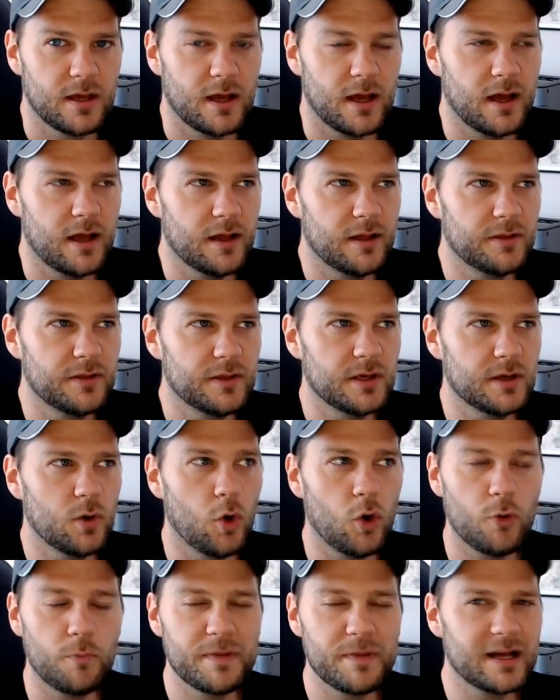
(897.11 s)
Uh, the
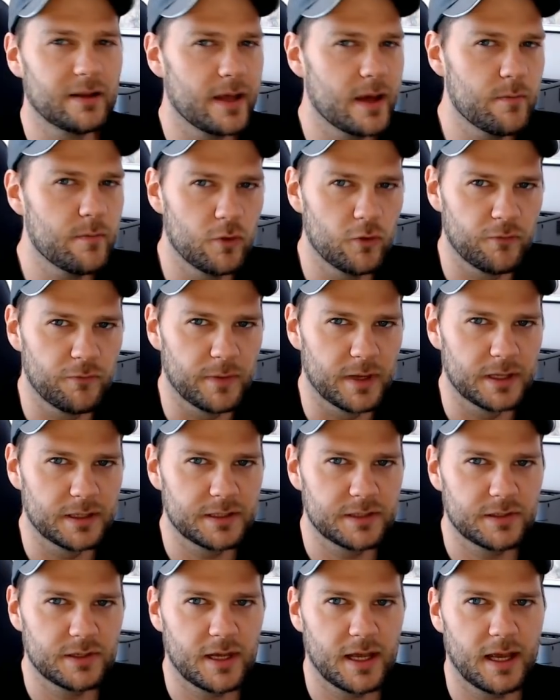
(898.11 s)
whole BLM
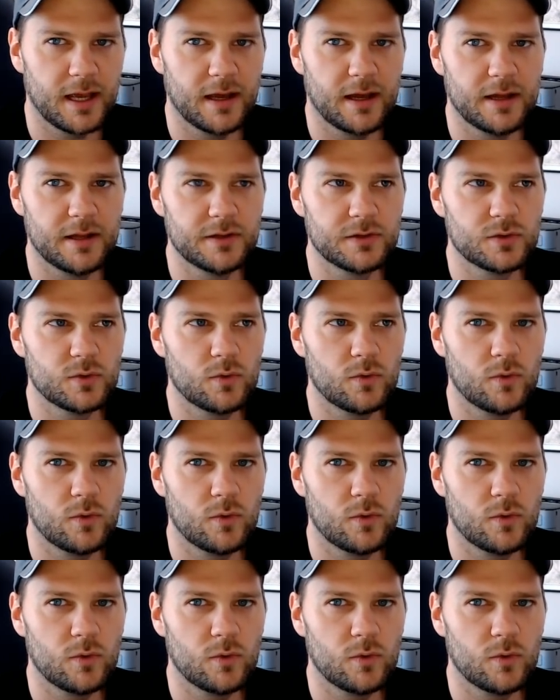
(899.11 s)
movement and